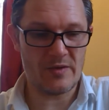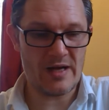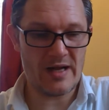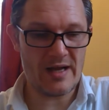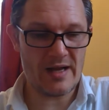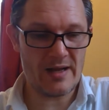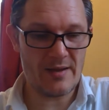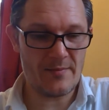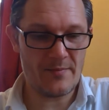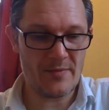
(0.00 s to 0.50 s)

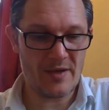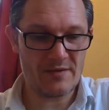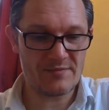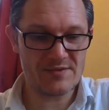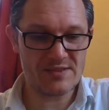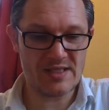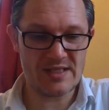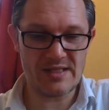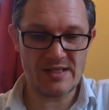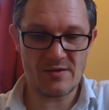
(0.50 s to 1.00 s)
I've
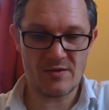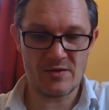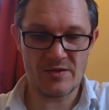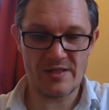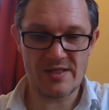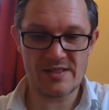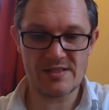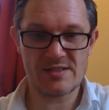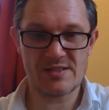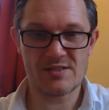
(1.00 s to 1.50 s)
seen it on
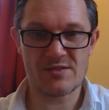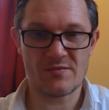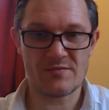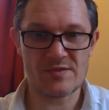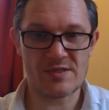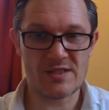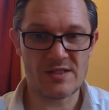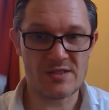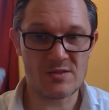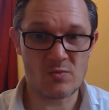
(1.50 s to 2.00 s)
this. It's
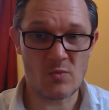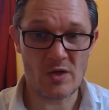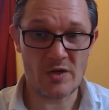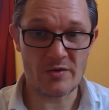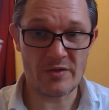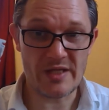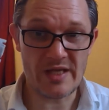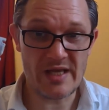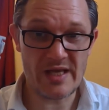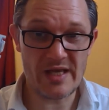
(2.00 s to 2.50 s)
obviously, there's one
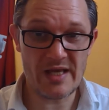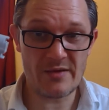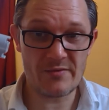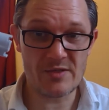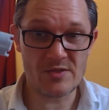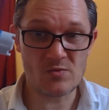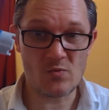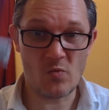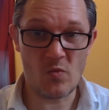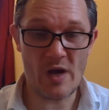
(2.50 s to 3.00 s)
on here
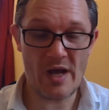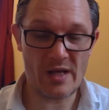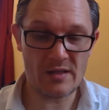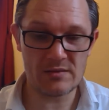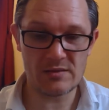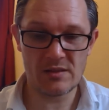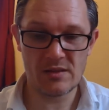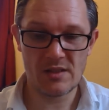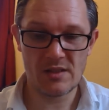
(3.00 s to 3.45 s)
as well.